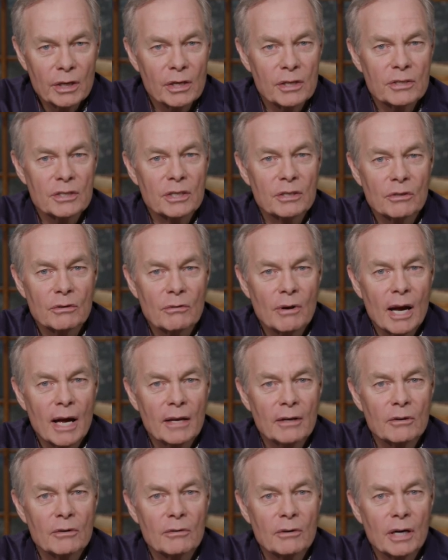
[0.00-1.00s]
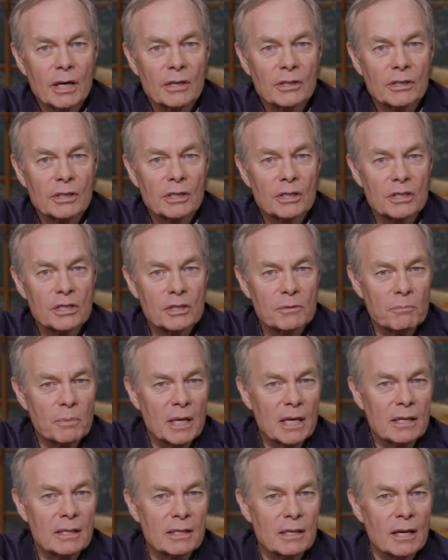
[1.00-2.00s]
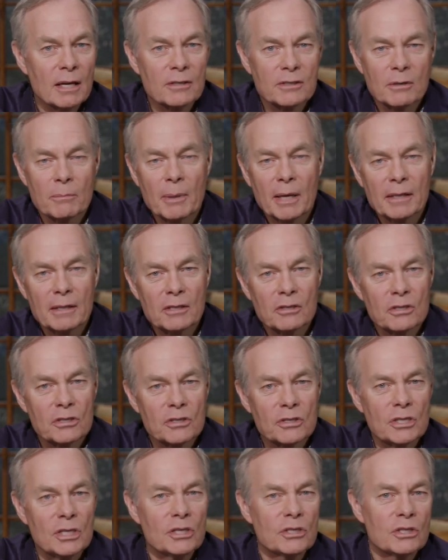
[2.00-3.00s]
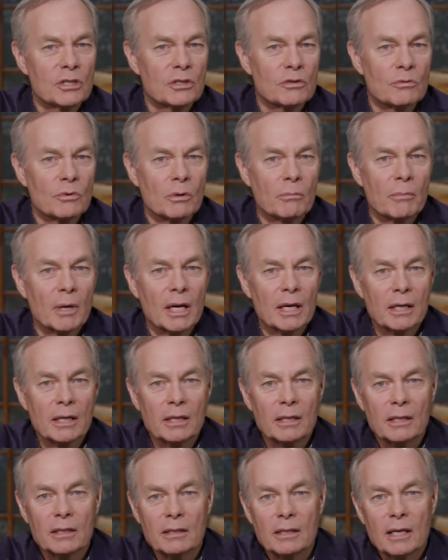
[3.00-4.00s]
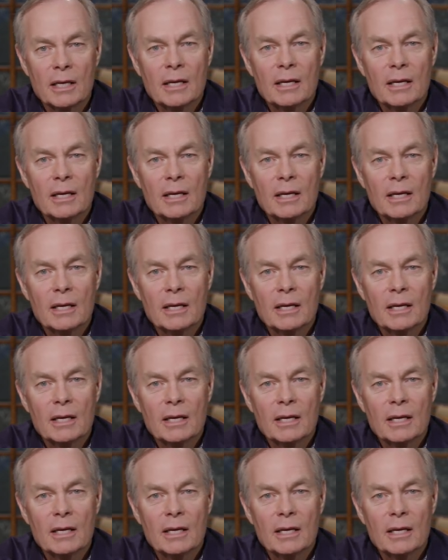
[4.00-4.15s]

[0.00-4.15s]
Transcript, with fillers: us in the right direction and speak to us about the decisions we're making and,